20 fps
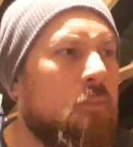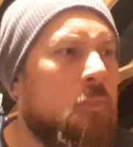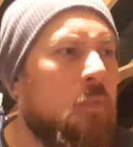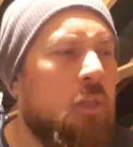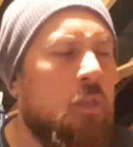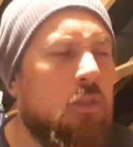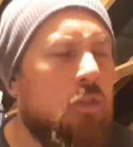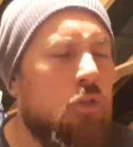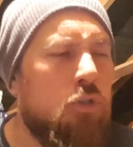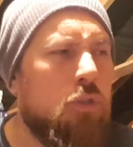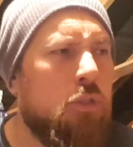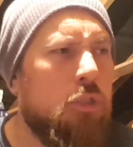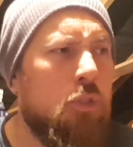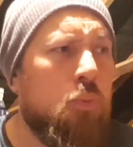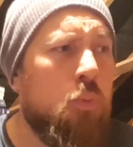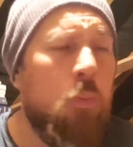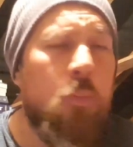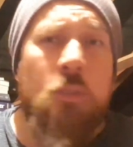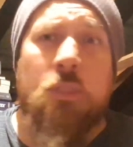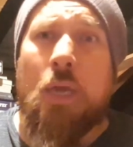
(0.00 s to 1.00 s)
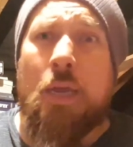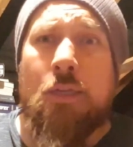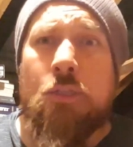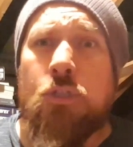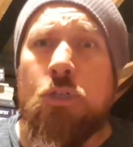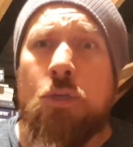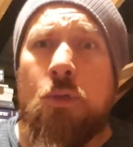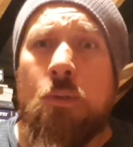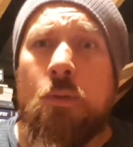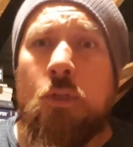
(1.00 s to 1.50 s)
there's just this woman's
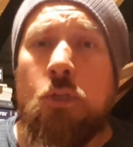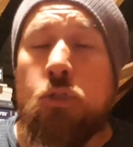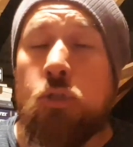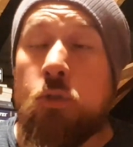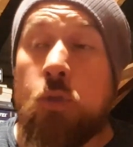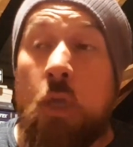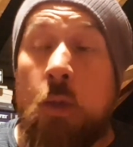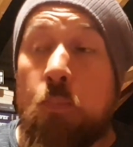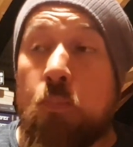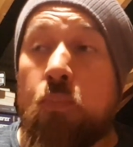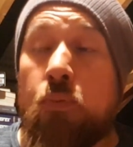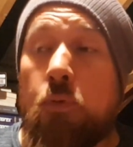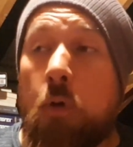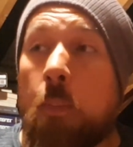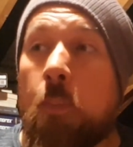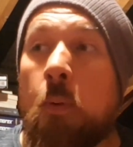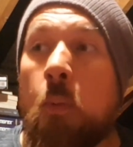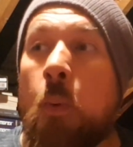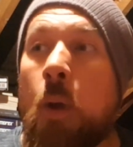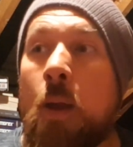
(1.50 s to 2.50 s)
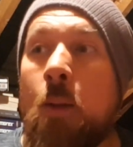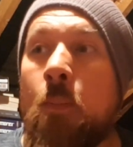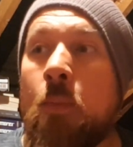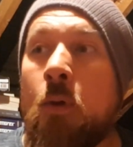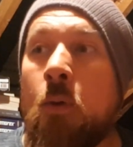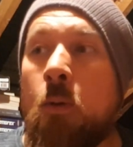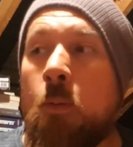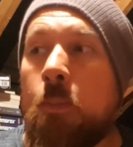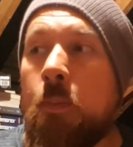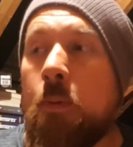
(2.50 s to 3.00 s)
attitude. It proper wound me
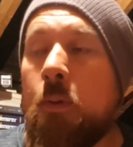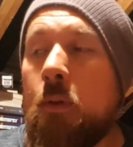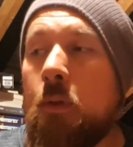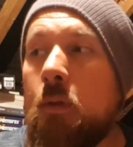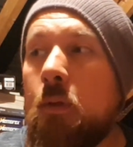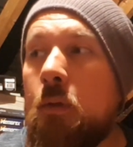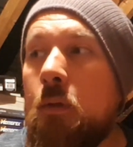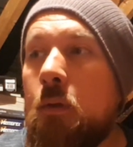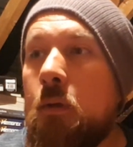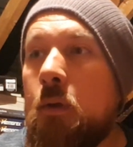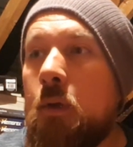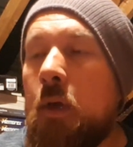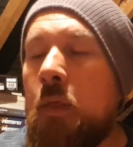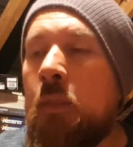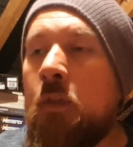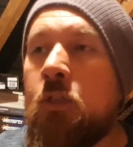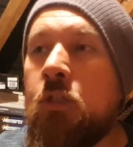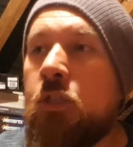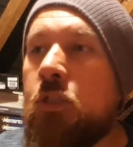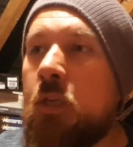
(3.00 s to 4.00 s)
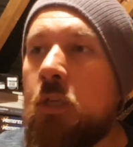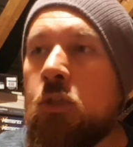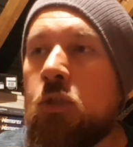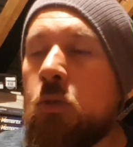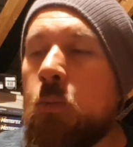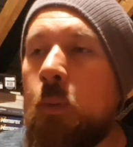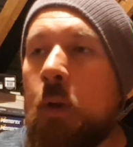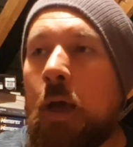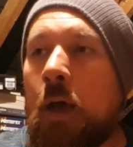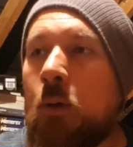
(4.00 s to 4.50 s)
up. And then she said
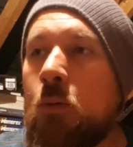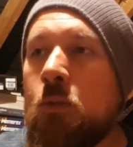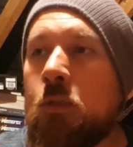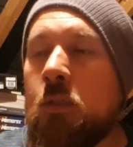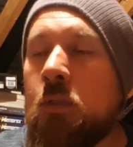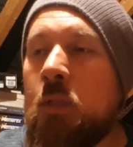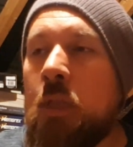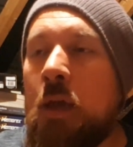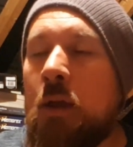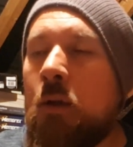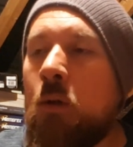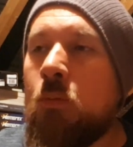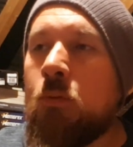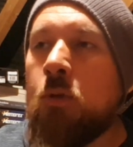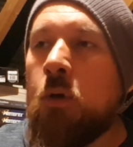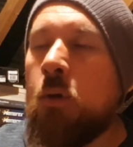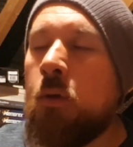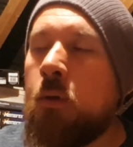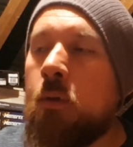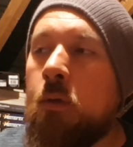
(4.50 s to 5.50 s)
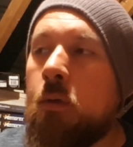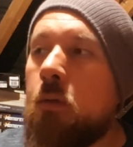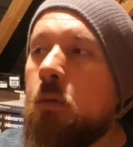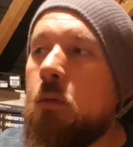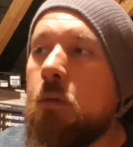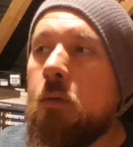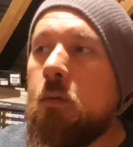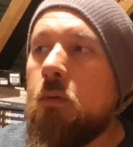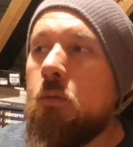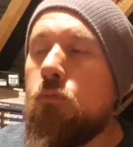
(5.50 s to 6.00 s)
something else in there, and I was like,
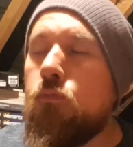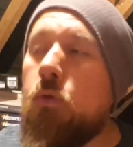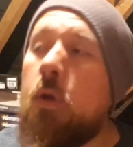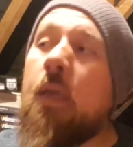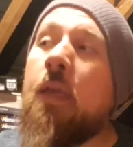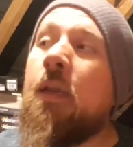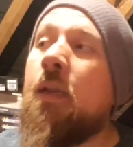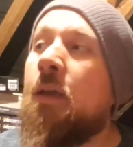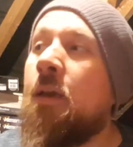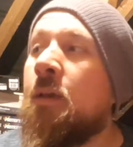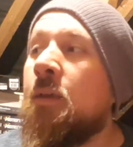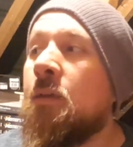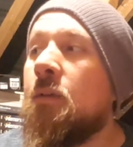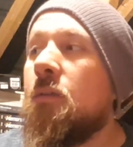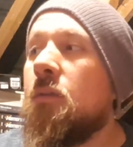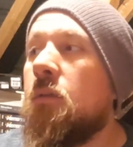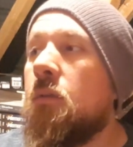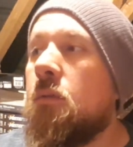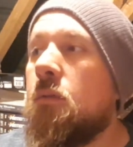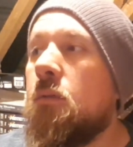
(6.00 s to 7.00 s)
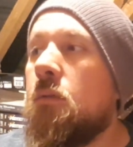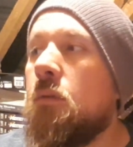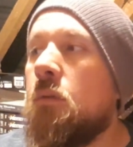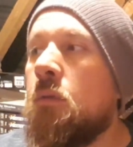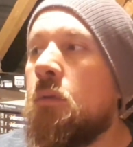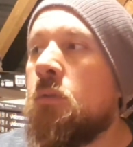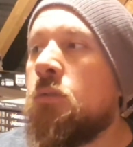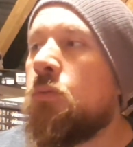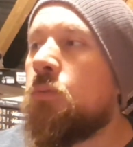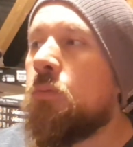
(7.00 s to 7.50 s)
"Really?"
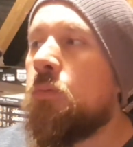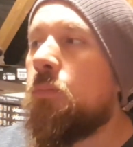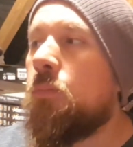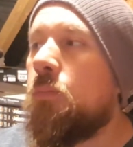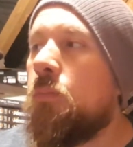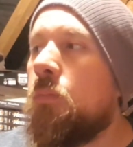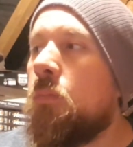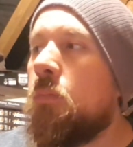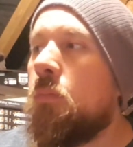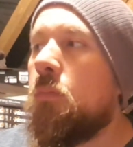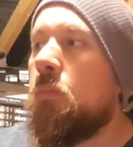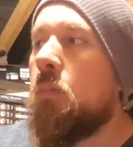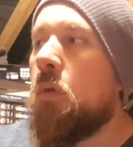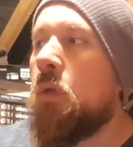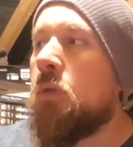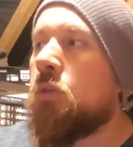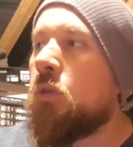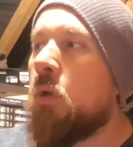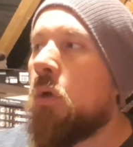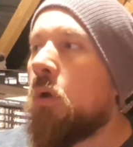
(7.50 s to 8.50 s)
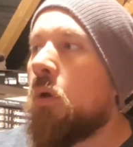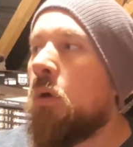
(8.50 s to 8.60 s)
And she like